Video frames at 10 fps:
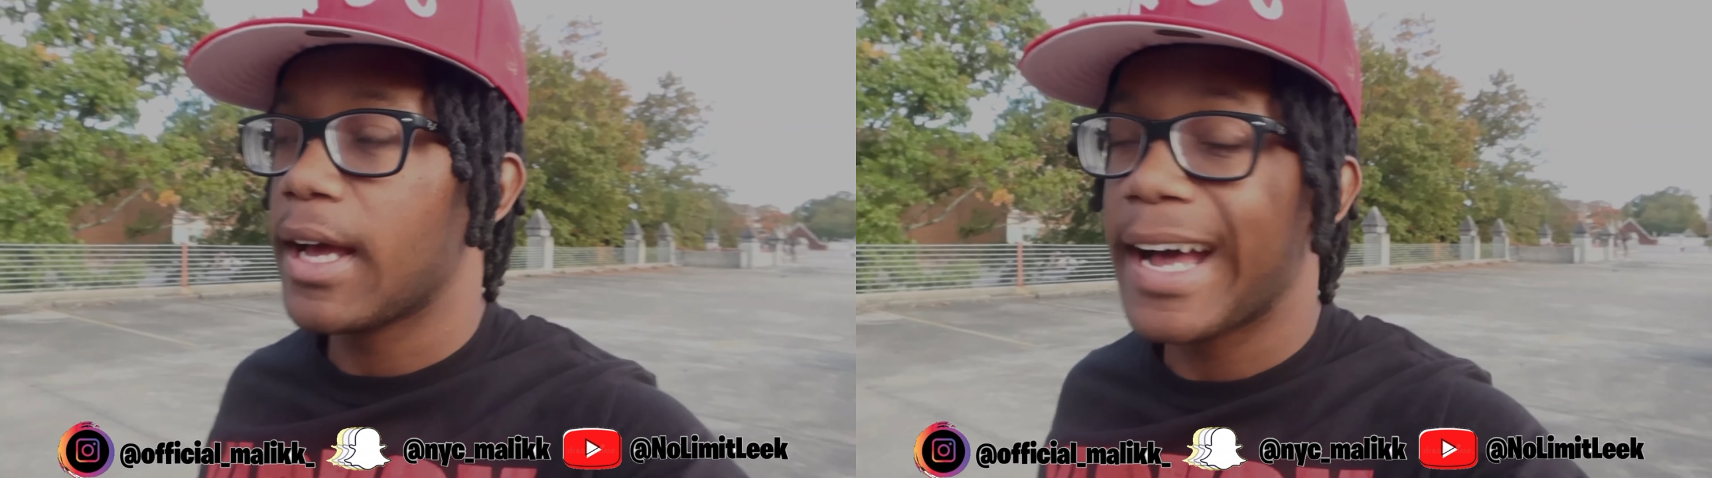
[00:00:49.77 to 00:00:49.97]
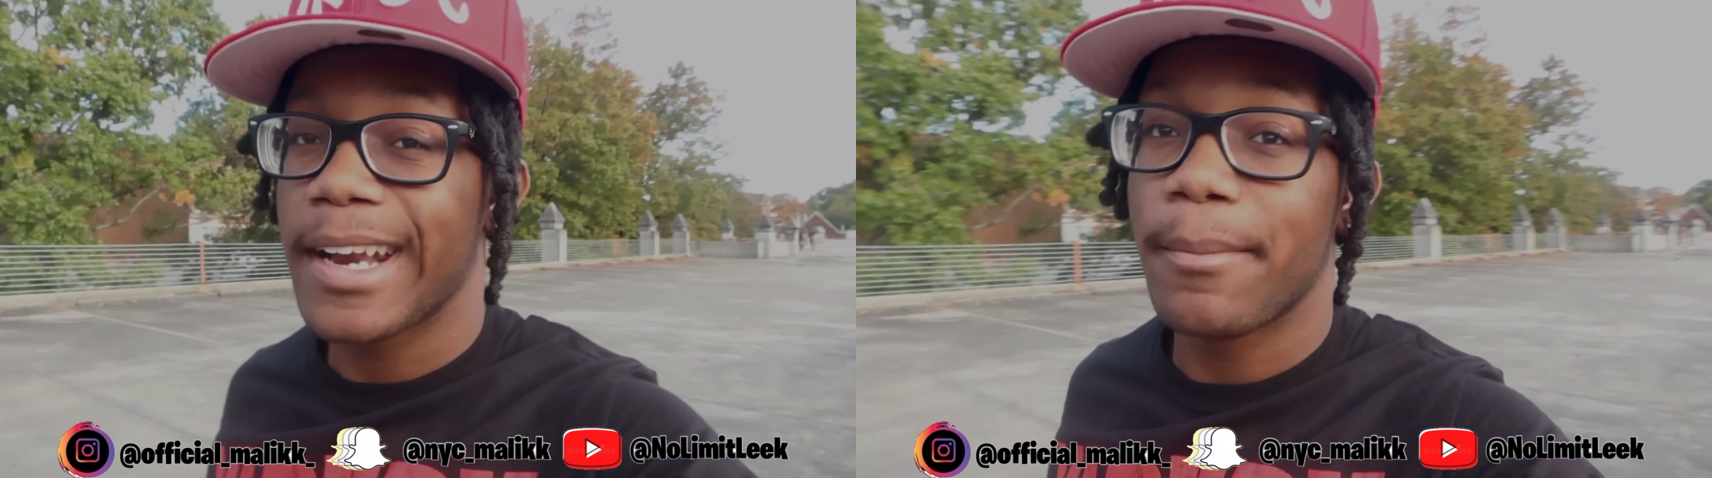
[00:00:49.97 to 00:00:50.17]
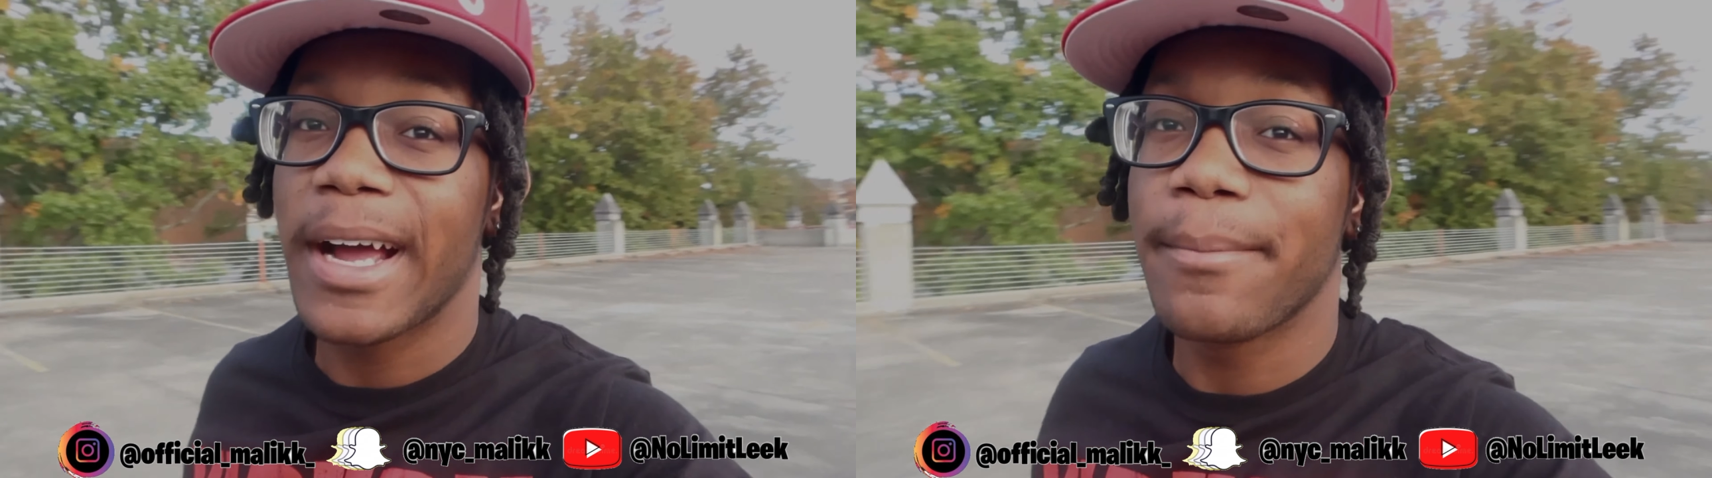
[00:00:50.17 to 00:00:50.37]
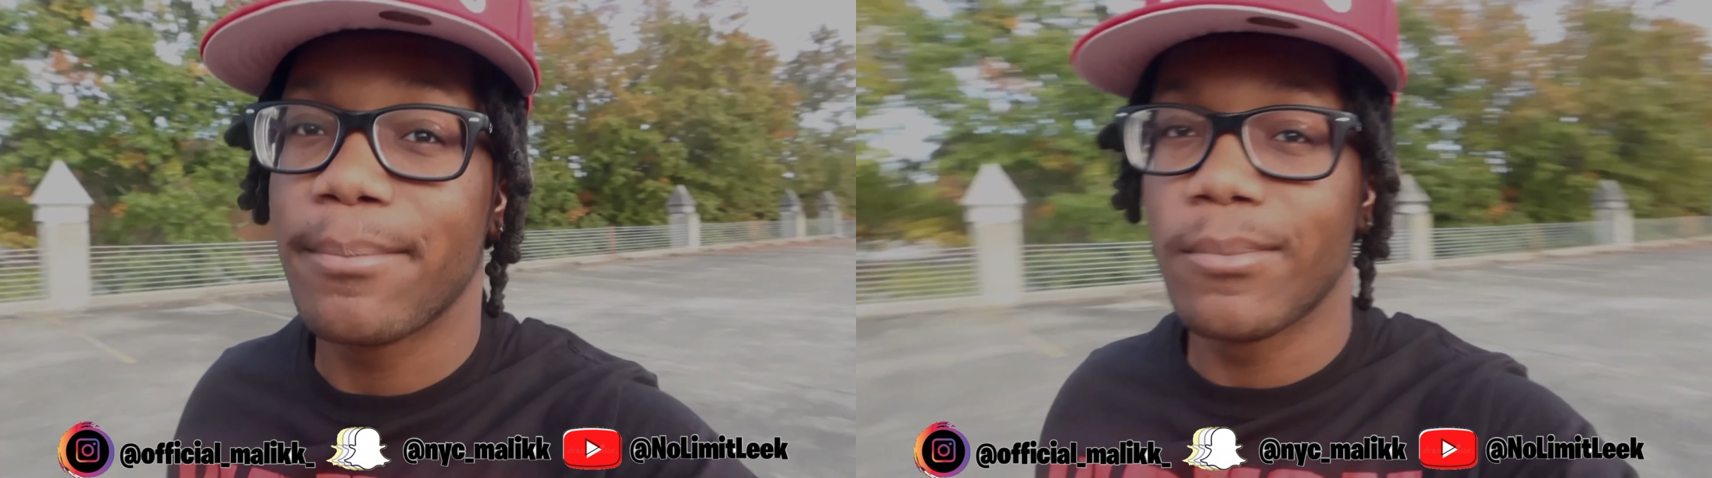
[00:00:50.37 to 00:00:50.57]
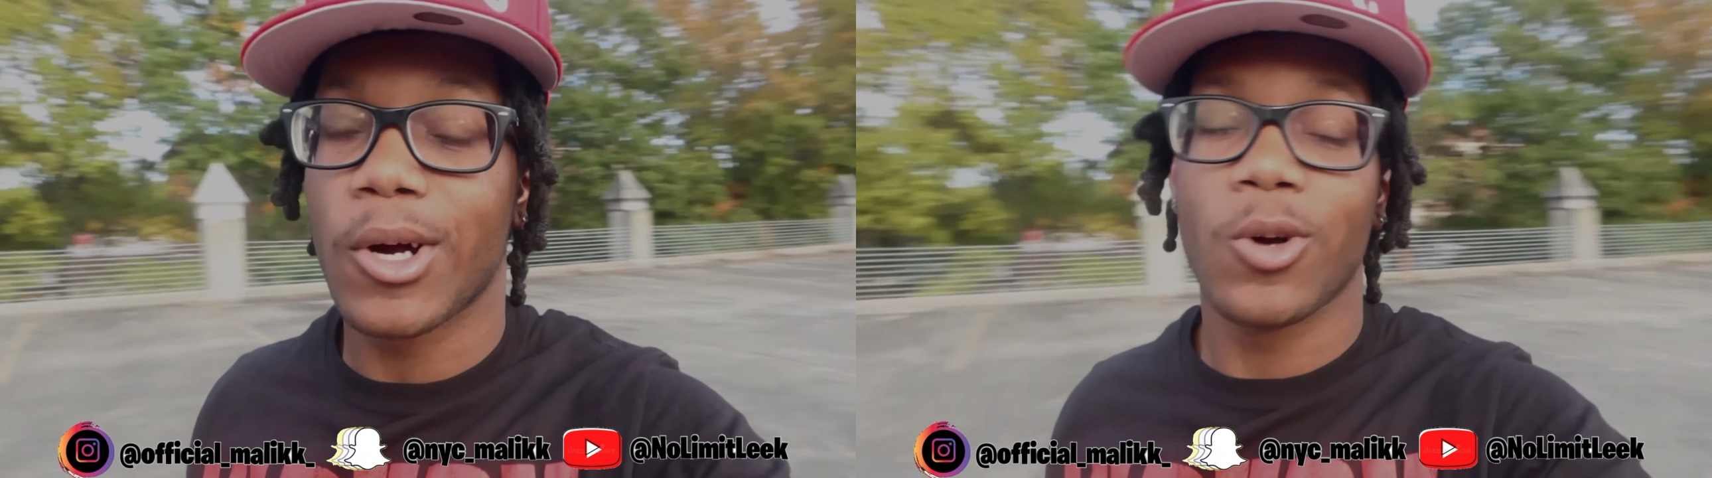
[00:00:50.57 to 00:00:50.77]
Out of my,
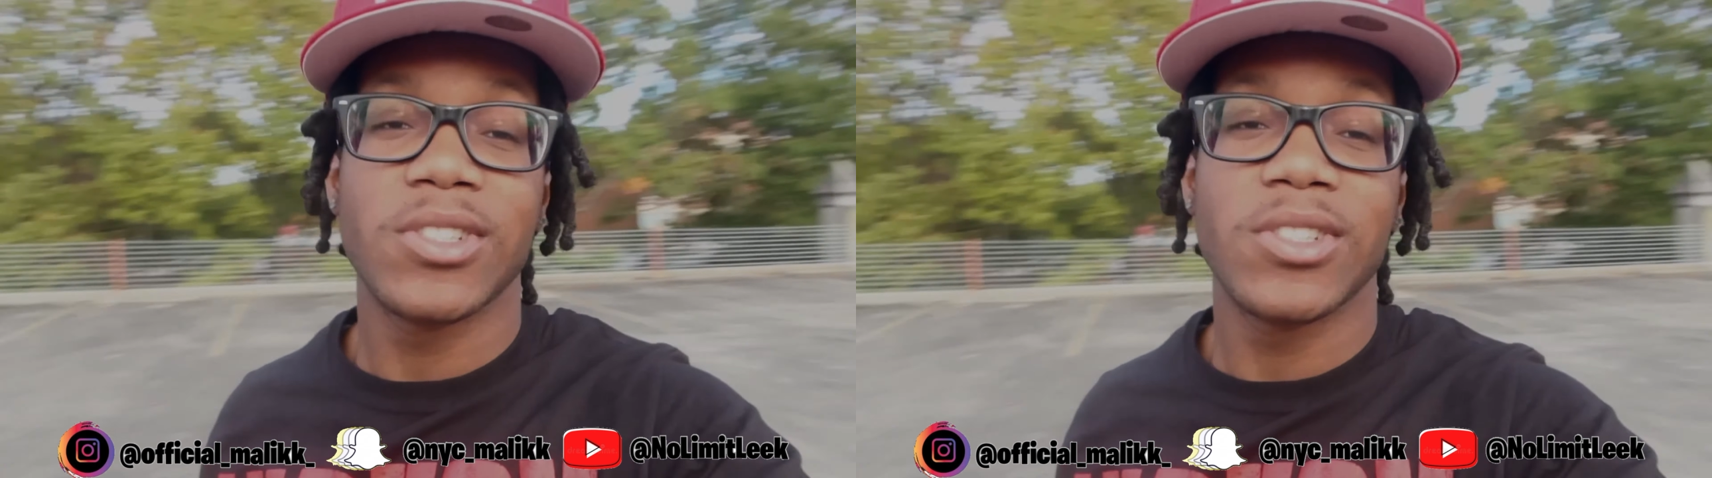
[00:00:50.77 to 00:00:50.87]
bro,